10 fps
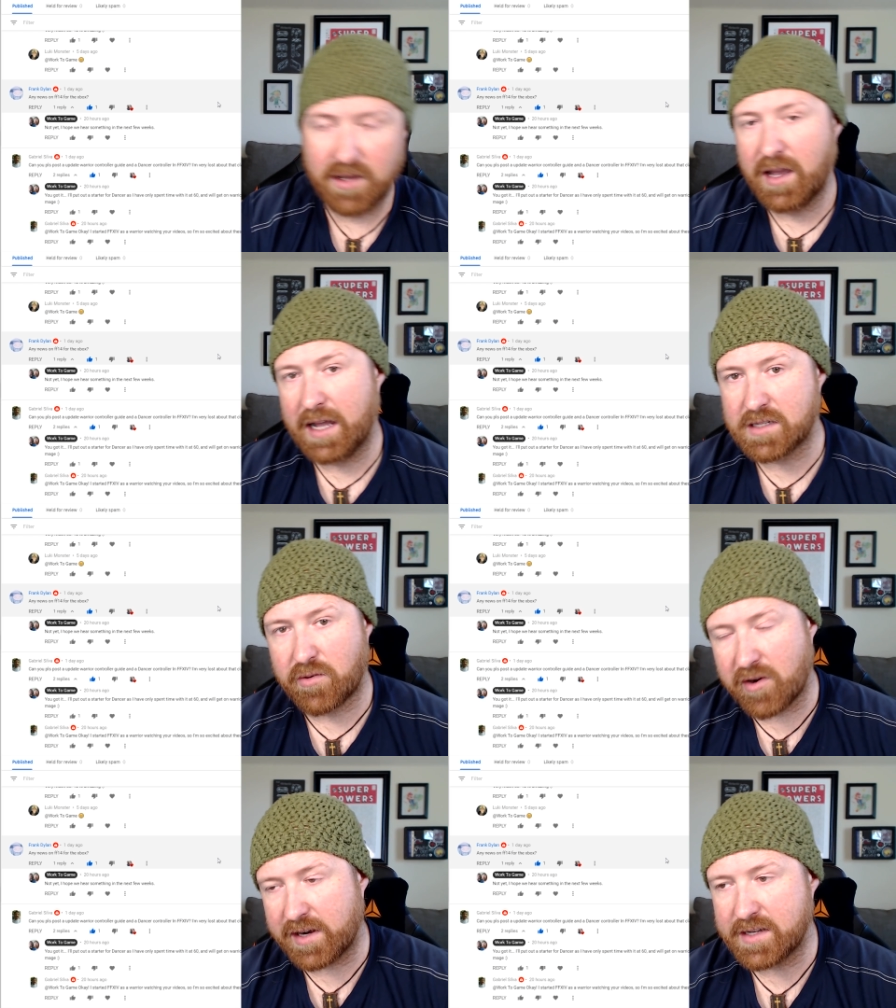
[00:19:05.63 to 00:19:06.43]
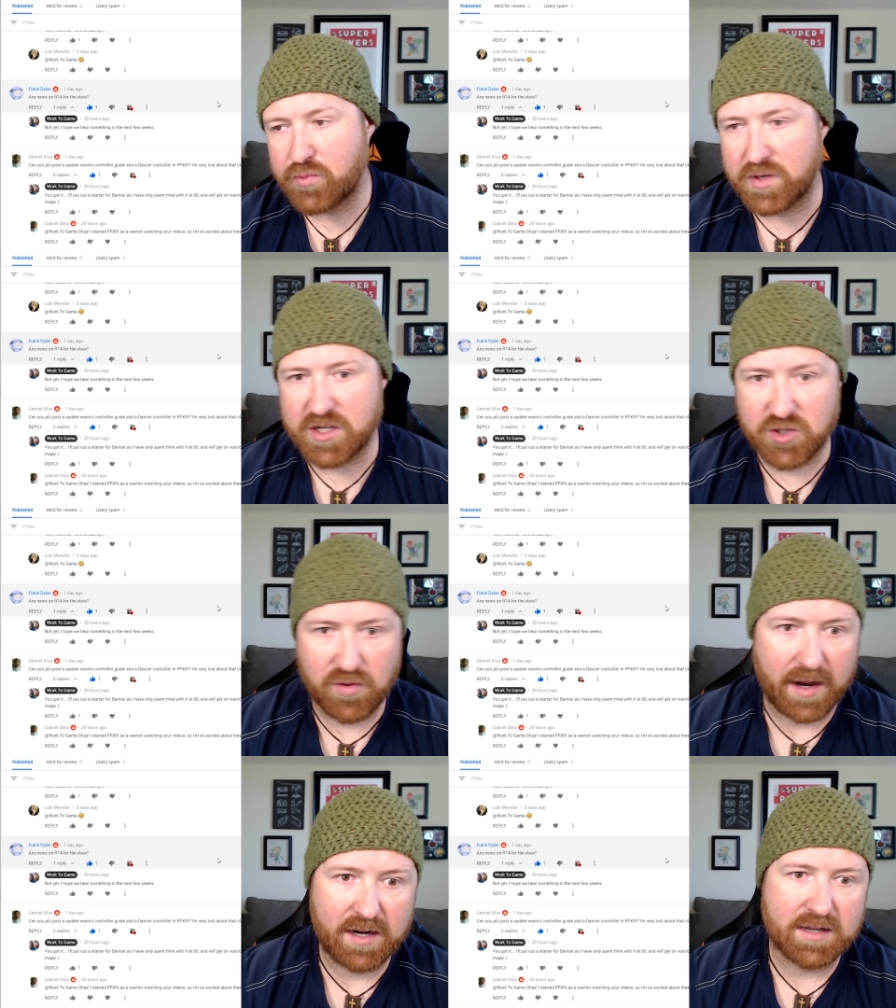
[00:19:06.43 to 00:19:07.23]
at Square Enix, which is
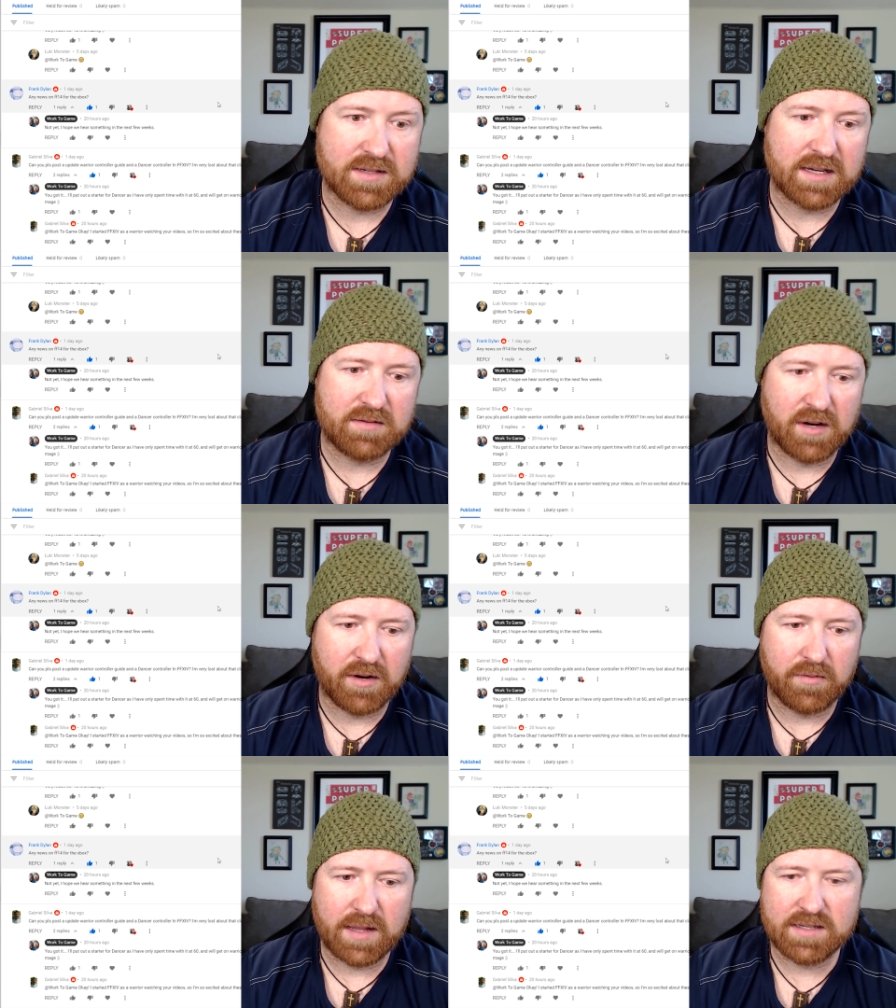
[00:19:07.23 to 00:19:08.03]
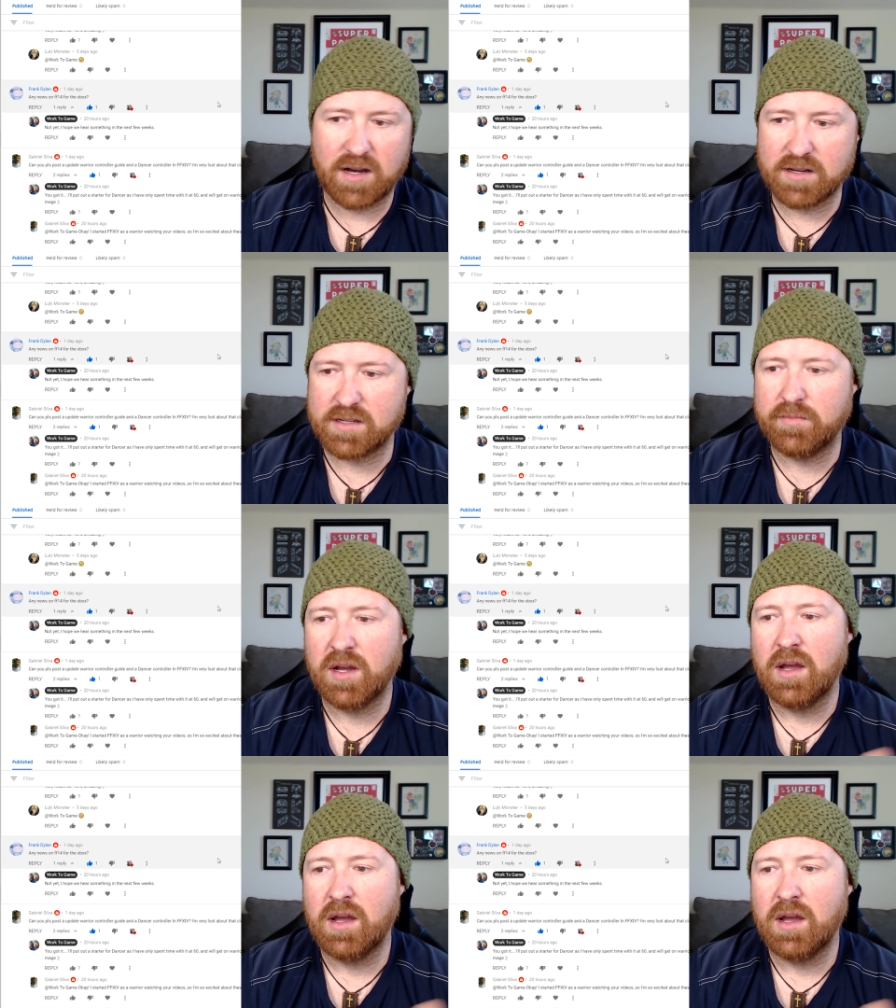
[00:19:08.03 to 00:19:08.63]
great because that, you know, that's awesome.